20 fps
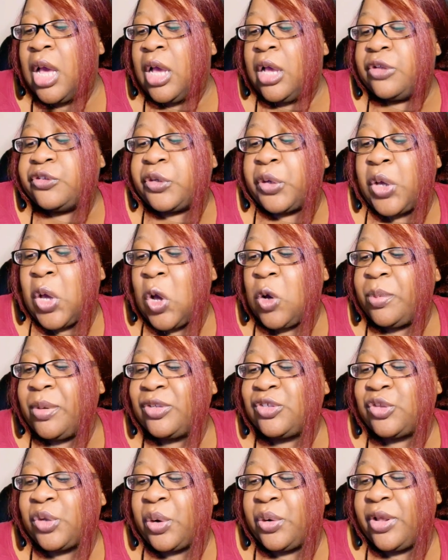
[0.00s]
So
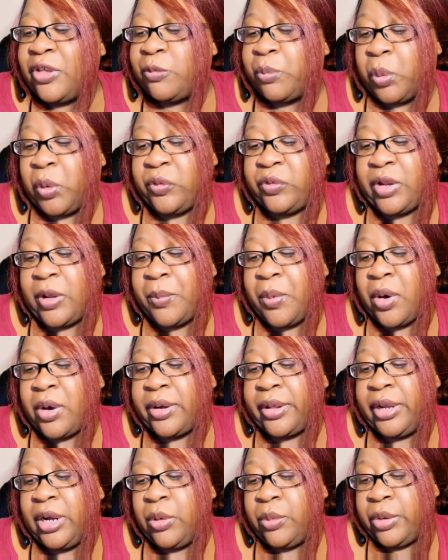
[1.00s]
Kobe's 30th birthday
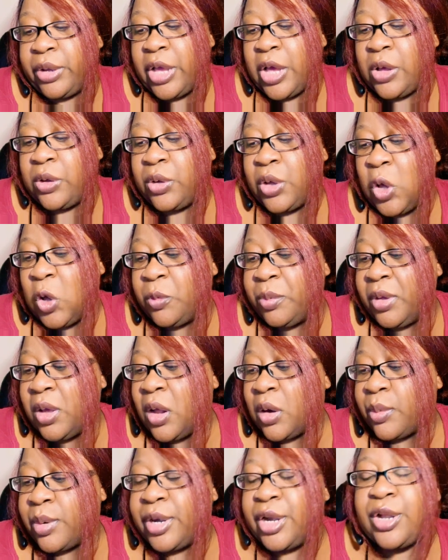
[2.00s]
party. Here we go. Kobe
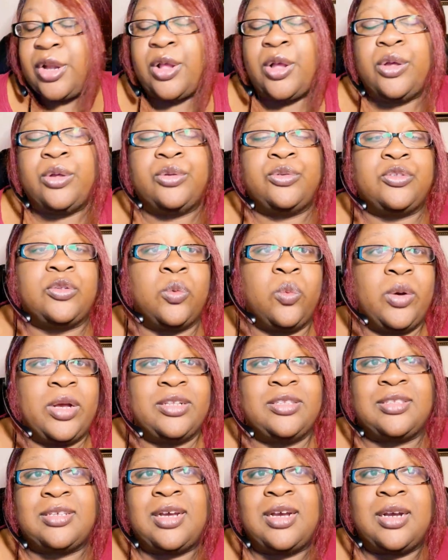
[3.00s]
already knows the
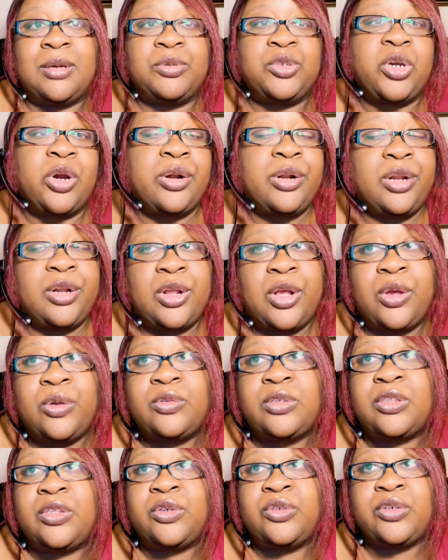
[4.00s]
what's up. She already
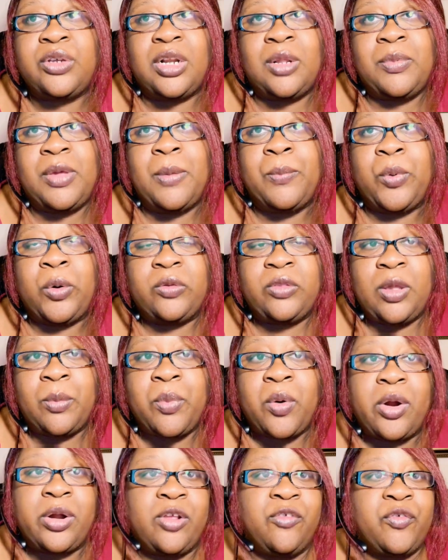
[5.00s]
knows that there's going to be a birthday
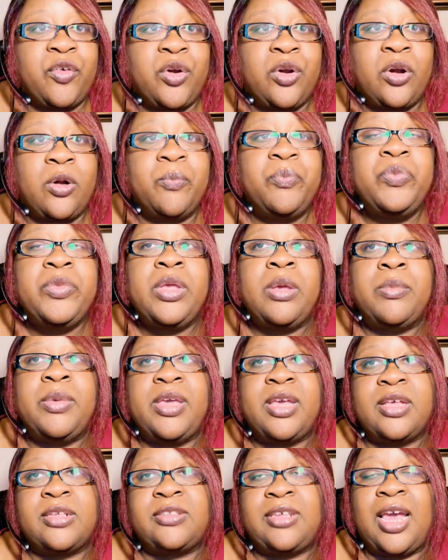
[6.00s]
party for her
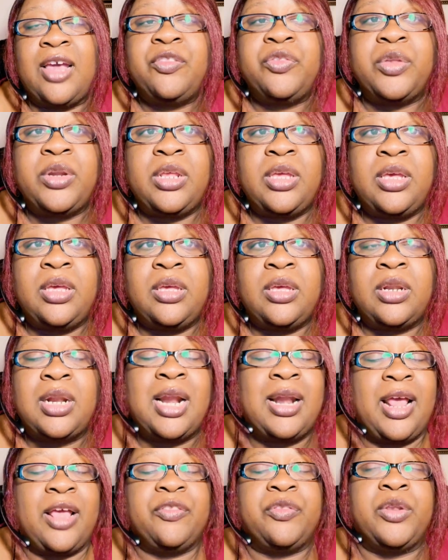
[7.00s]
because
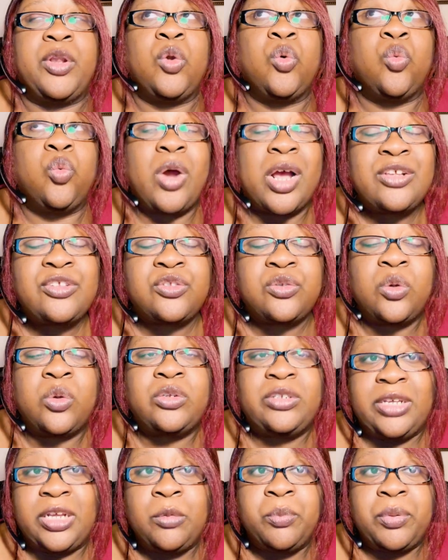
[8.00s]

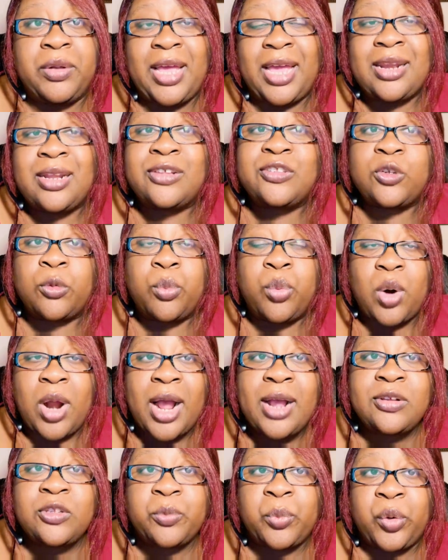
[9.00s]
Russell did plan a
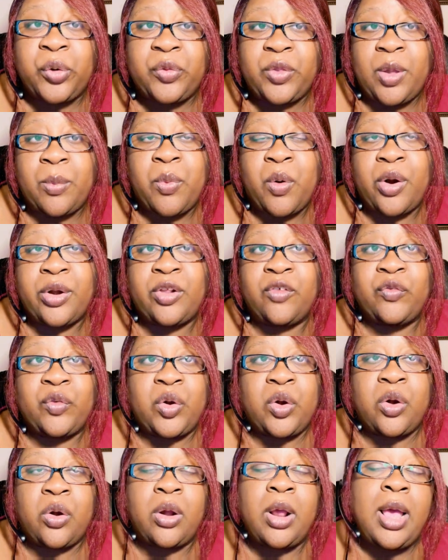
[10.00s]
surprise birthday party
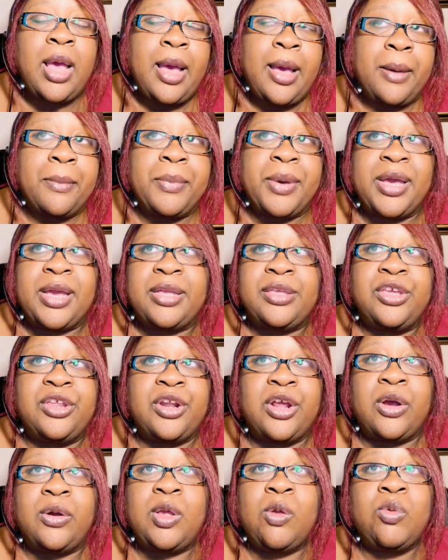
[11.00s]
for her. But, you
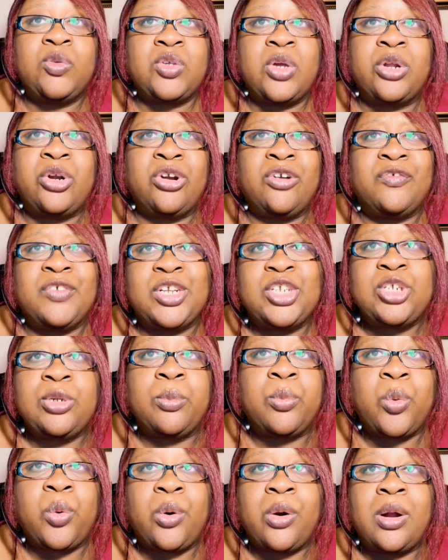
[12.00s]
know, it was on her
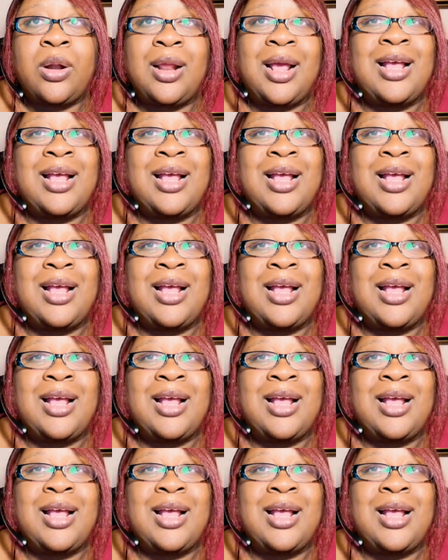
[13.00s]
vision board.